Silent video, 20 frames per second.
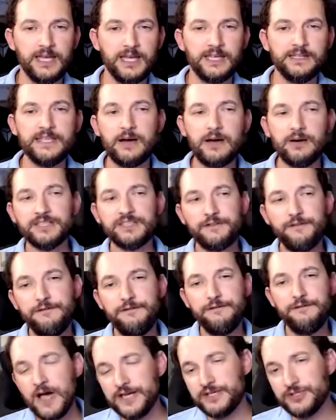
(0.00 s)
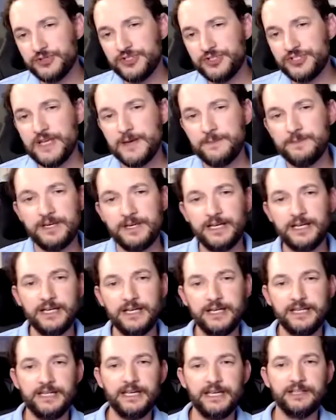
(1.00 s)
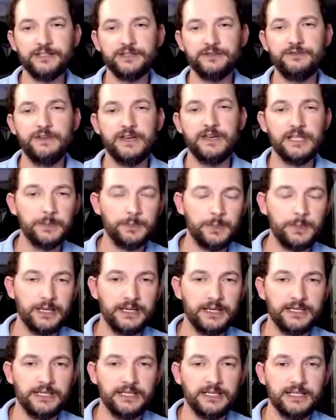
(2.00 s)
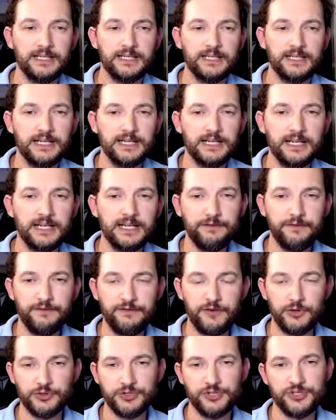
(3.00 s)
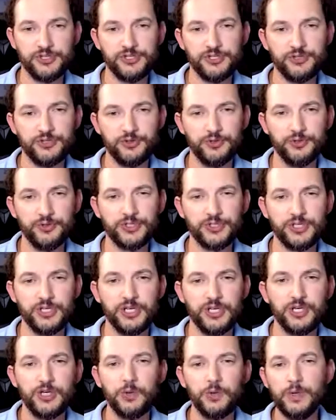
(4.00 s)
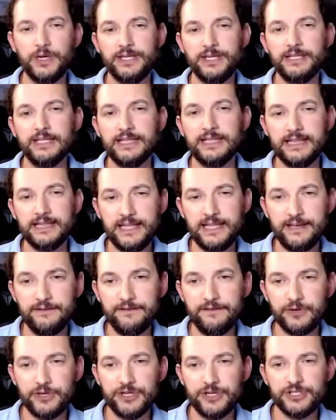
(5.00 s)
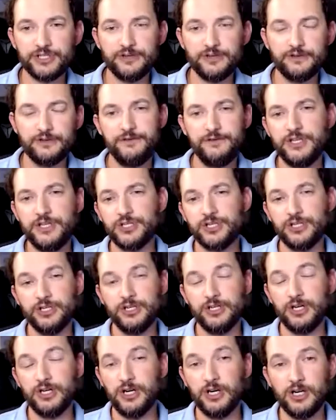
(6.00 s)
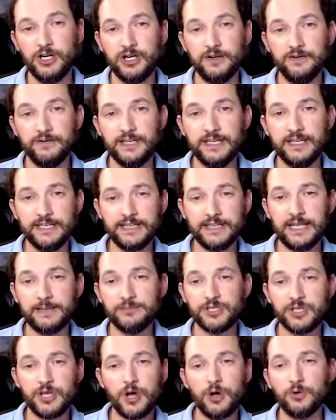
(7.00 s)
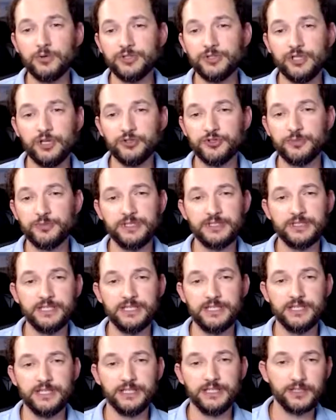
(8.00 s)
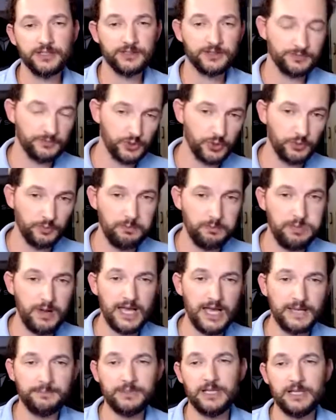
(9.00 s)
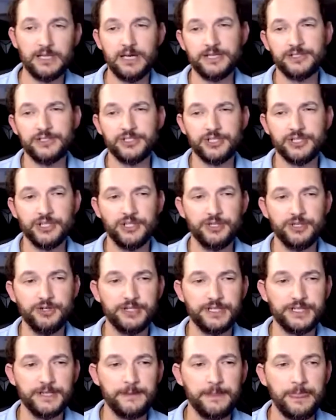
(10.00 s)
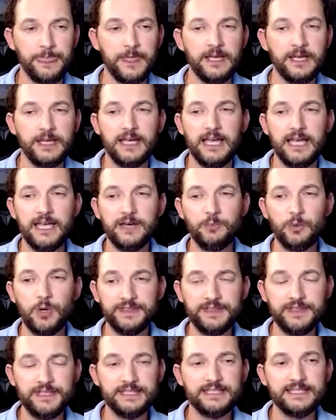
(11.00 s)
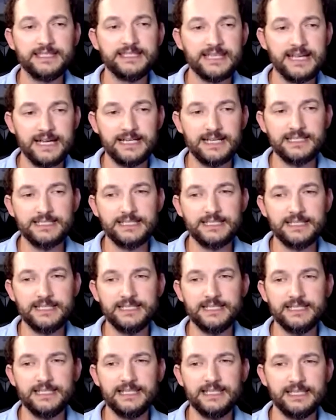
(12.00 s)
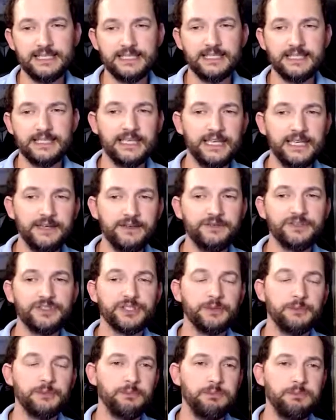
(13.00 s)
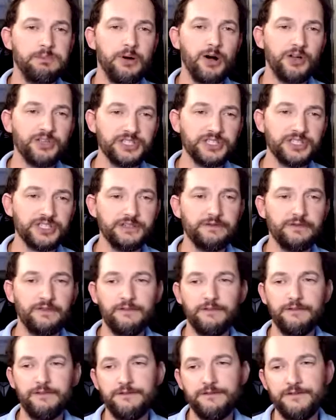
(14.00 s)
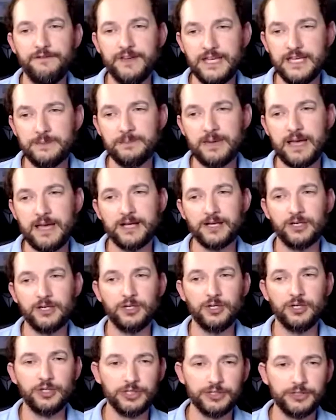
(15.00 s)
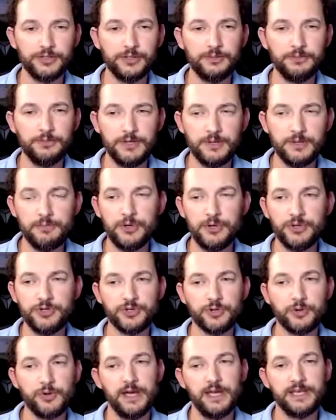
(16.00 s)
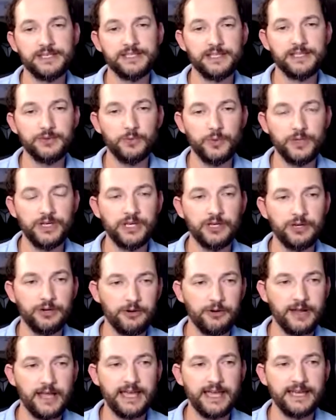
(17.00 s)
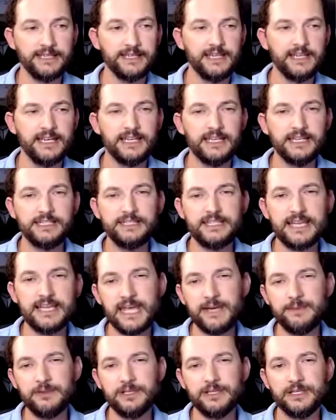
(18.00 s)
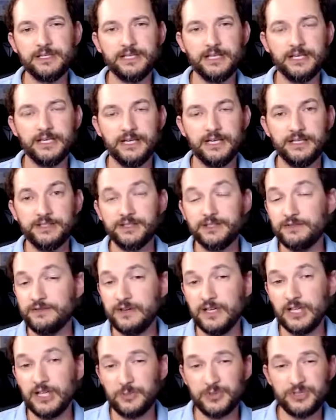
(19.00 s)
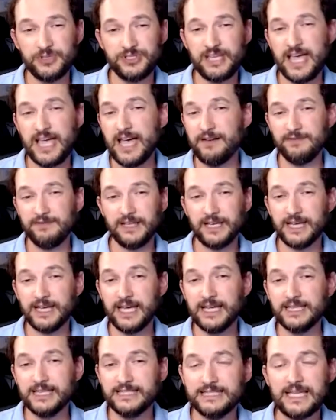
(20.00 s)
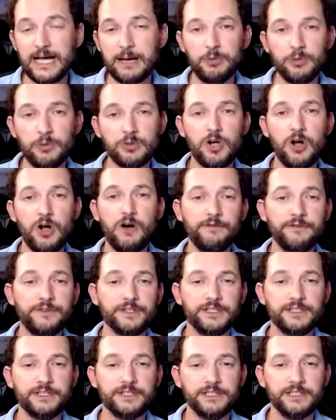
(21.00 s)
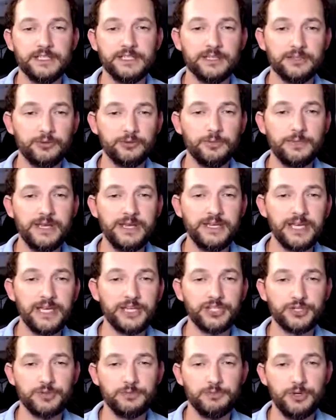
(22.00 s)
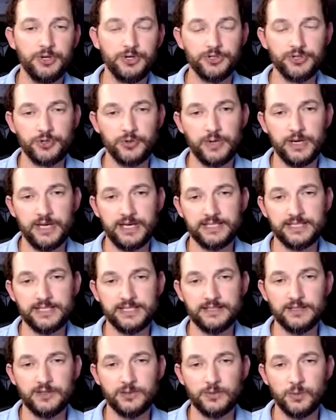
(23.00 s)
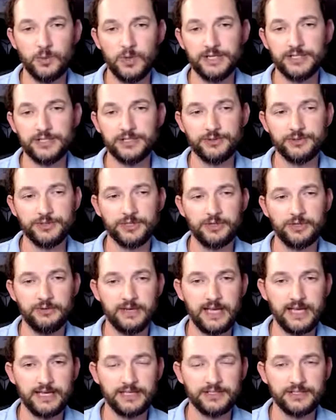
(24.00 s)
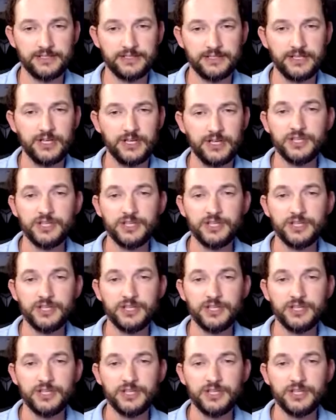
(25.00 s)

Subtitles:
Now, as a final step in our developer focus tools, we leverage a feature of GitLab's Gold and Ultimate tier called Pipeline Security. And what this does is this gives positive feedback on the merge requests that we create, enabling developers to have like a double confidence in the remediation merge requests that WhiteSource creates.